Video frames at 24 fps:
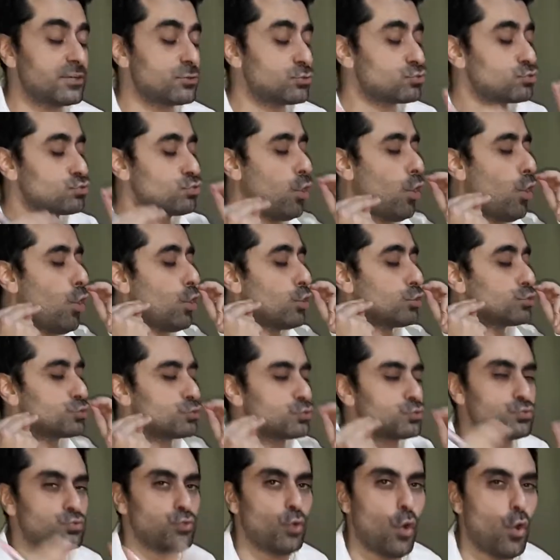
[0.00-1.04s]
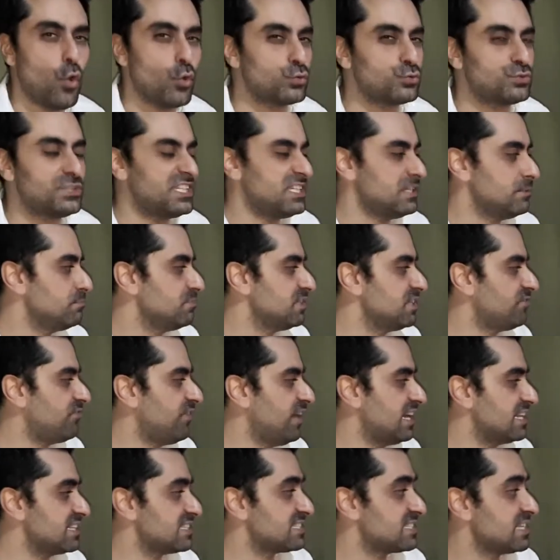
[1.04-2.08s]
so strong team
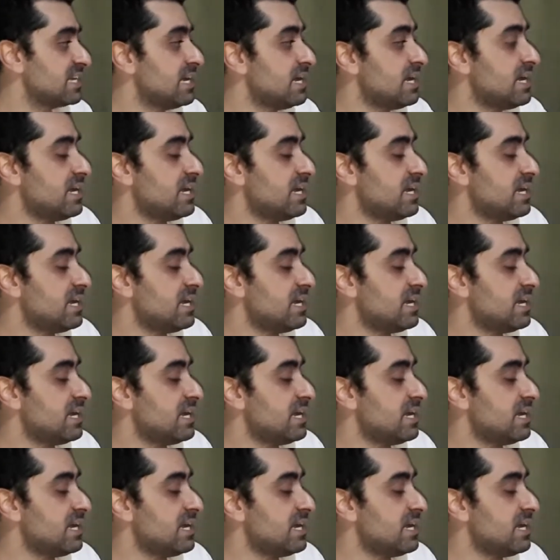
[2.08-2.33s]
defense.